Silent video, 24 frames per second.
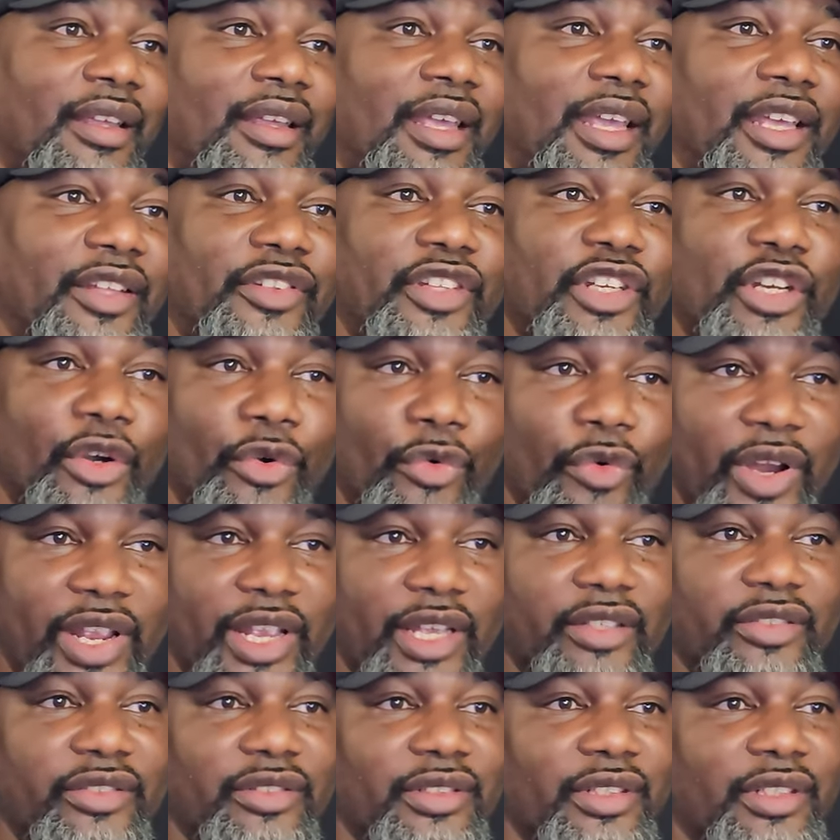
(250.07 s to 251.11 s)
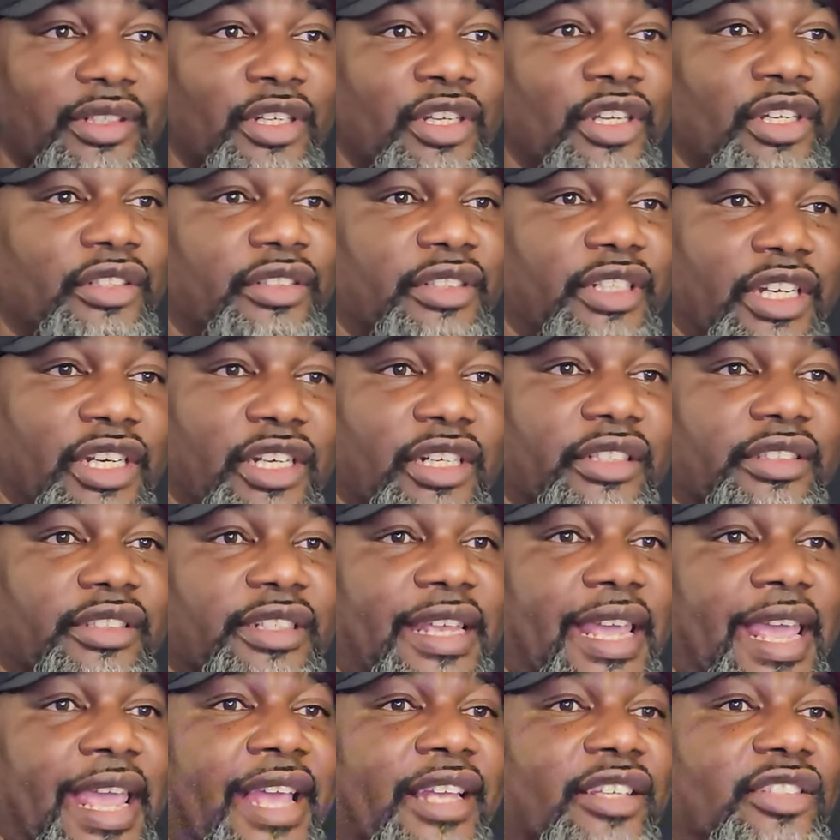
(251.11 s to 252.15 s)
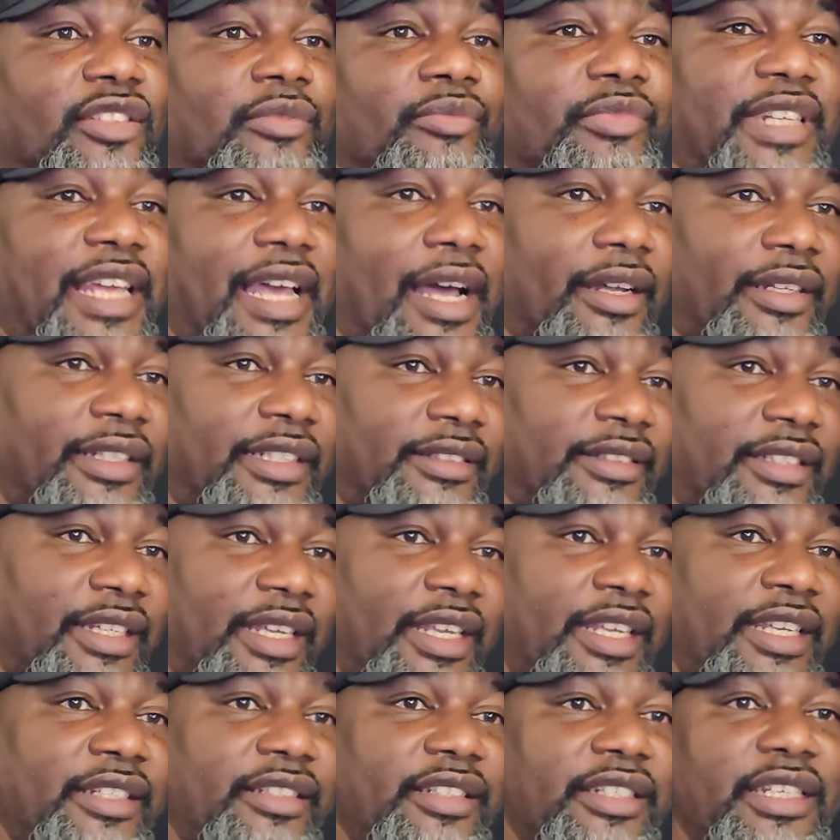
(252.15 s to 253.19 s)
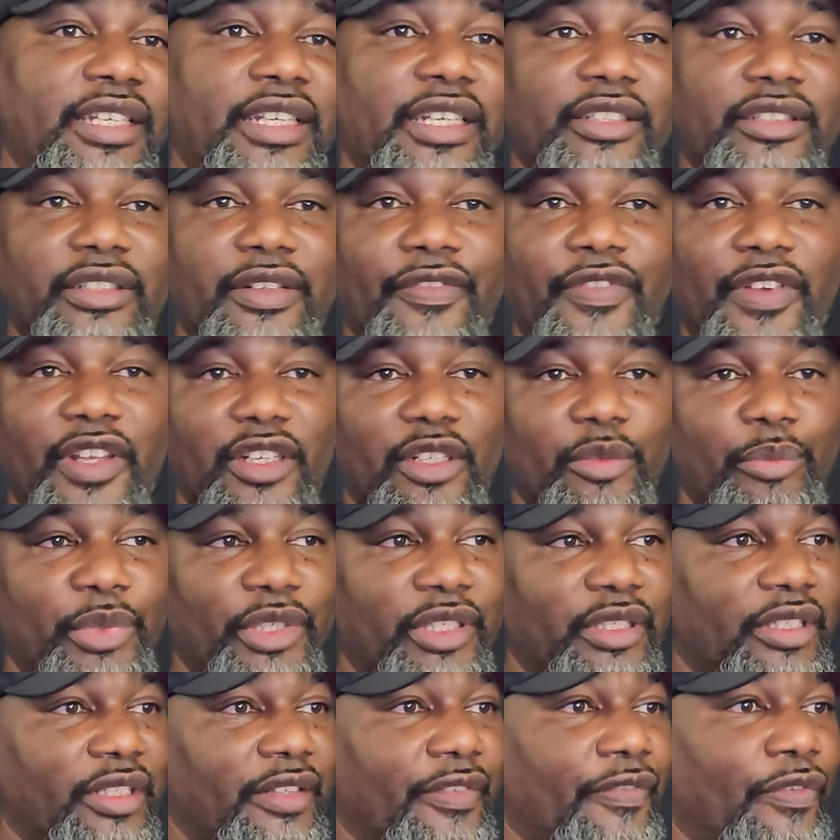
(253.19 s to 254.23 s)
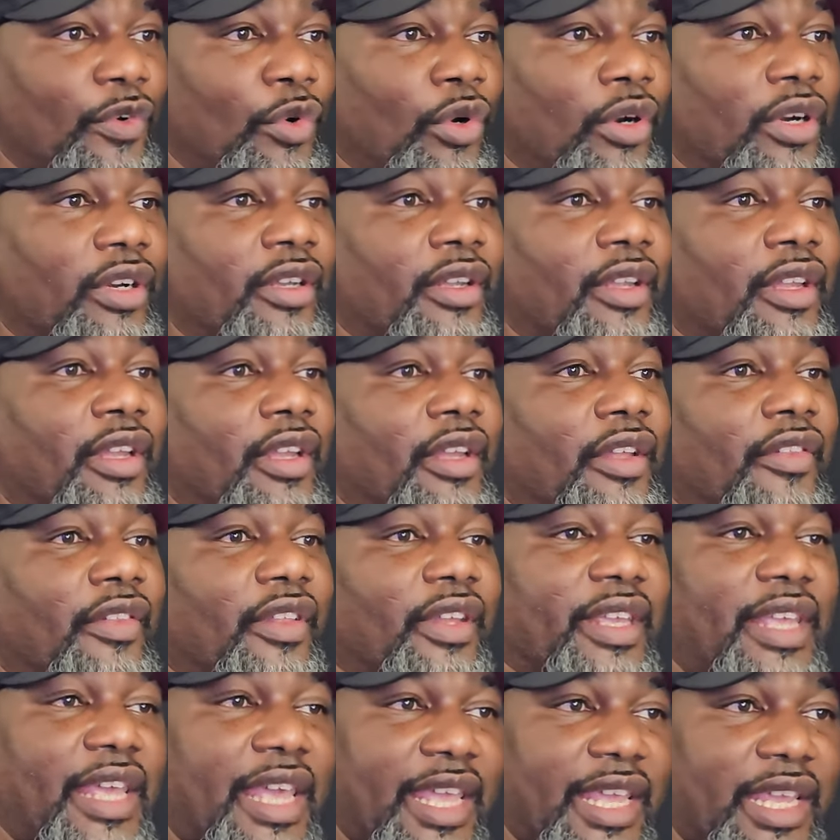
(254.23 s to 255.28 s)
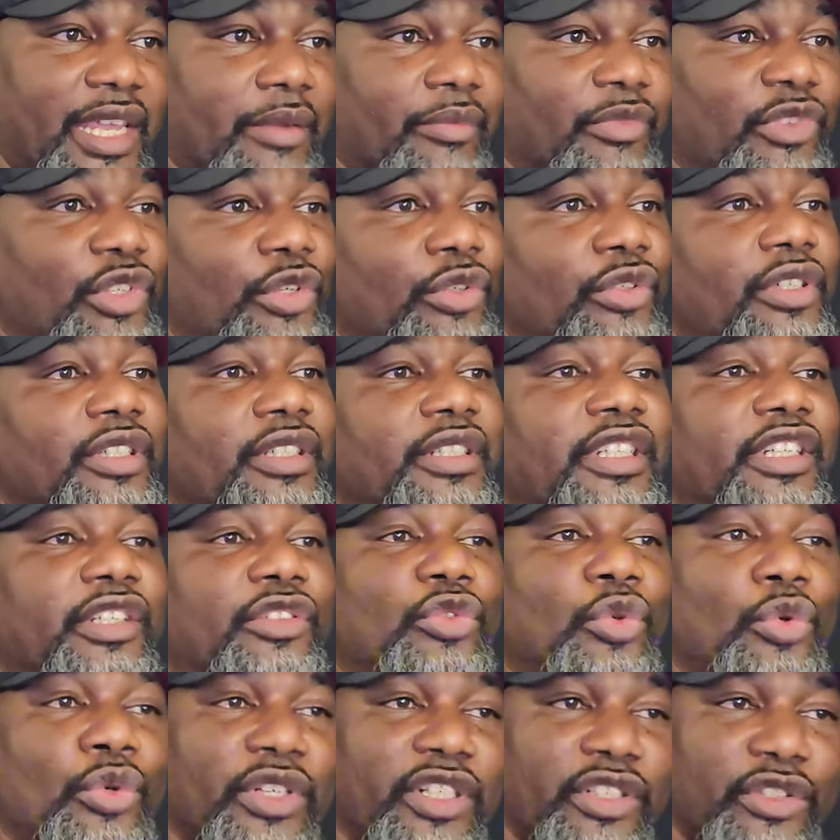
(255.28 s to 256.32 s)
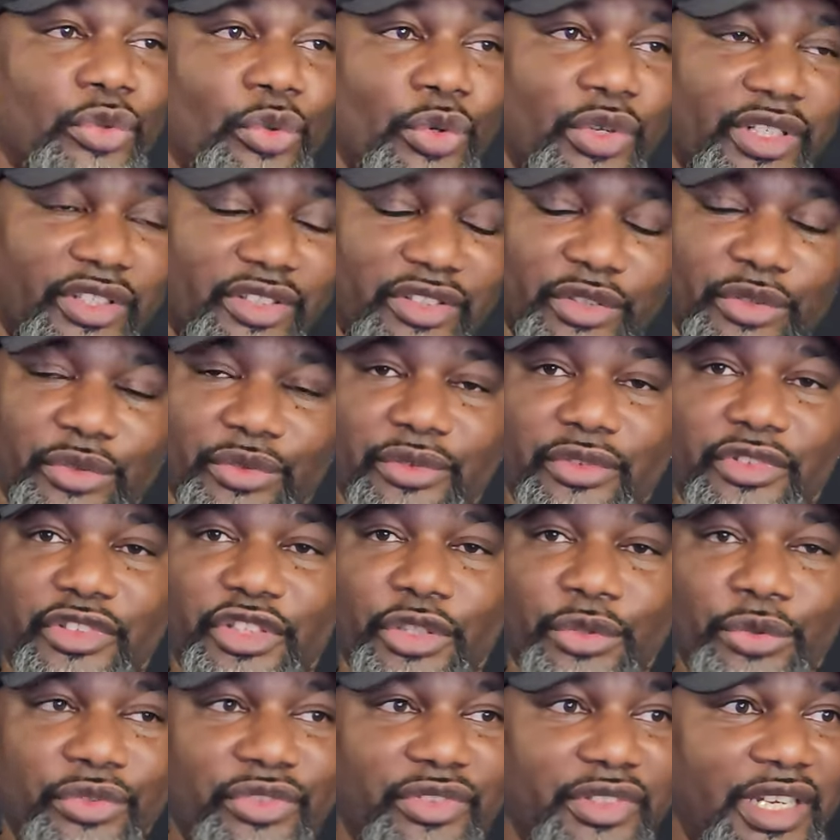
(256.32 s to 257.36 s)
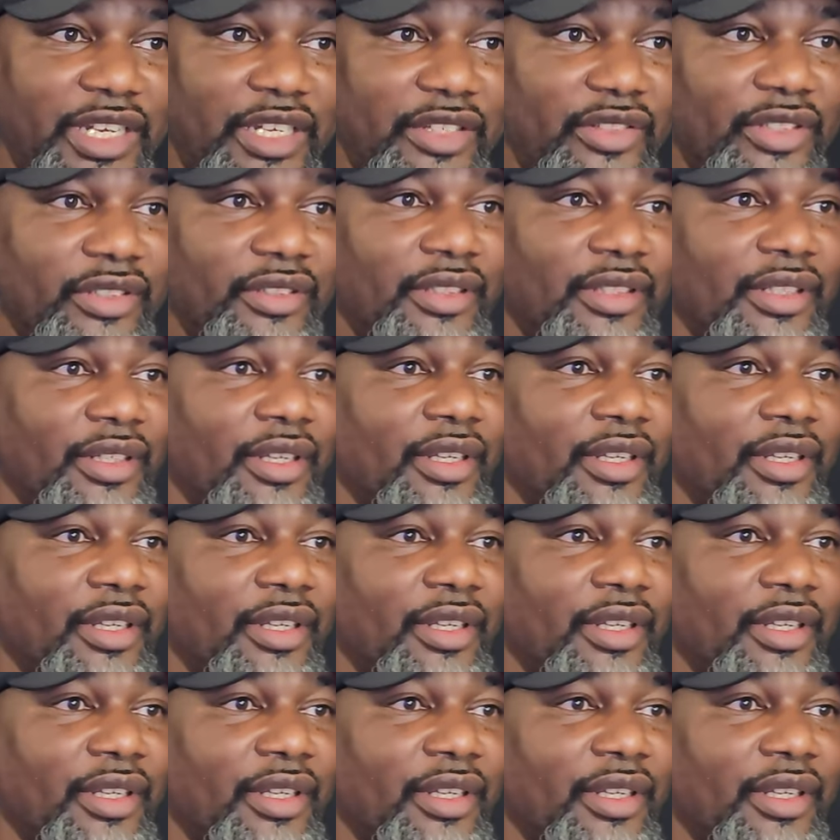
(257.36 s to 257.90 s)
and the arrest does cast some doubt into ETN's availability for the game during the 2022 season.